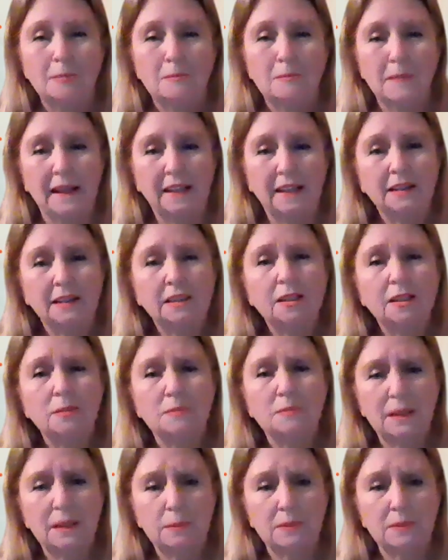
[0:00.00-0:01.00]
Make a
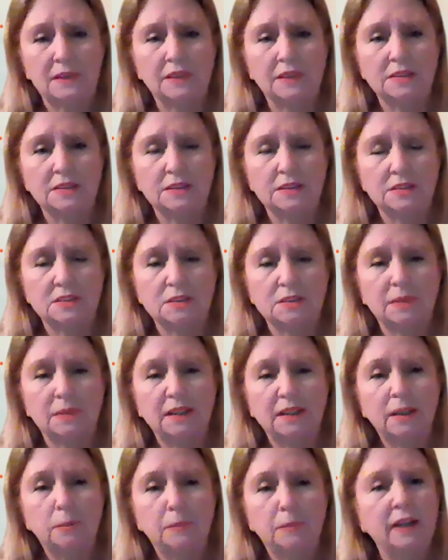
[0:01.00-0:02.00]
commitment to
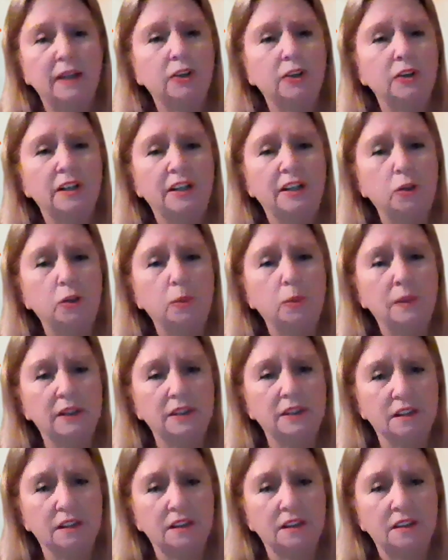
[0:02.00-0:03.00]
be a better
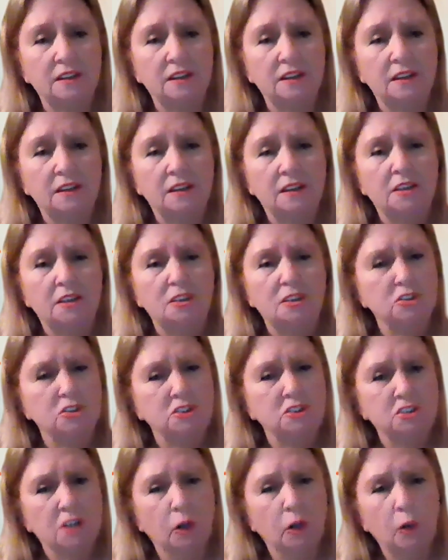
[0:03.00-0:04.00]
human.
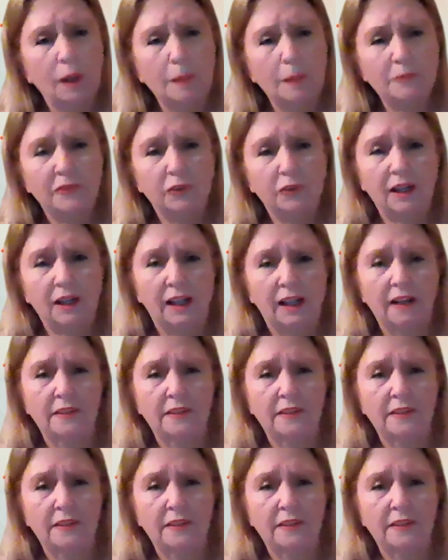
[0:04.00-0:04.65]
Show up for